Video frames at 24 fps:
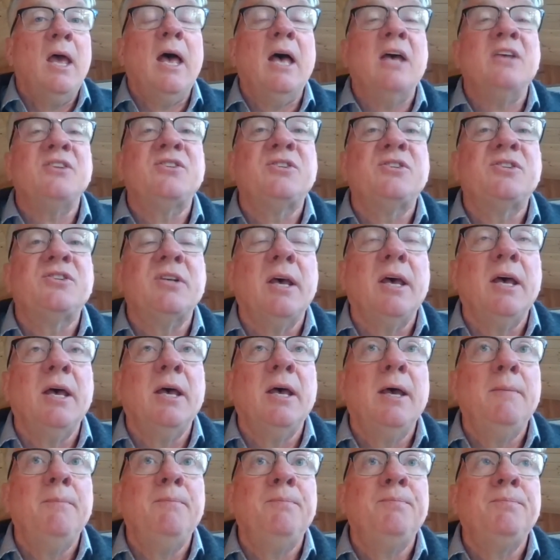As
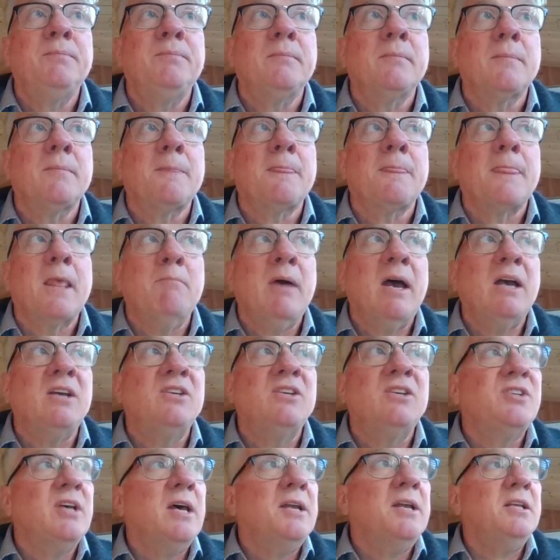um,
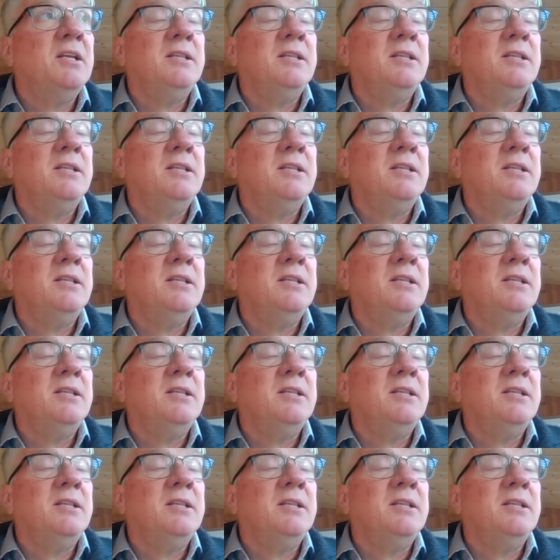Mag said,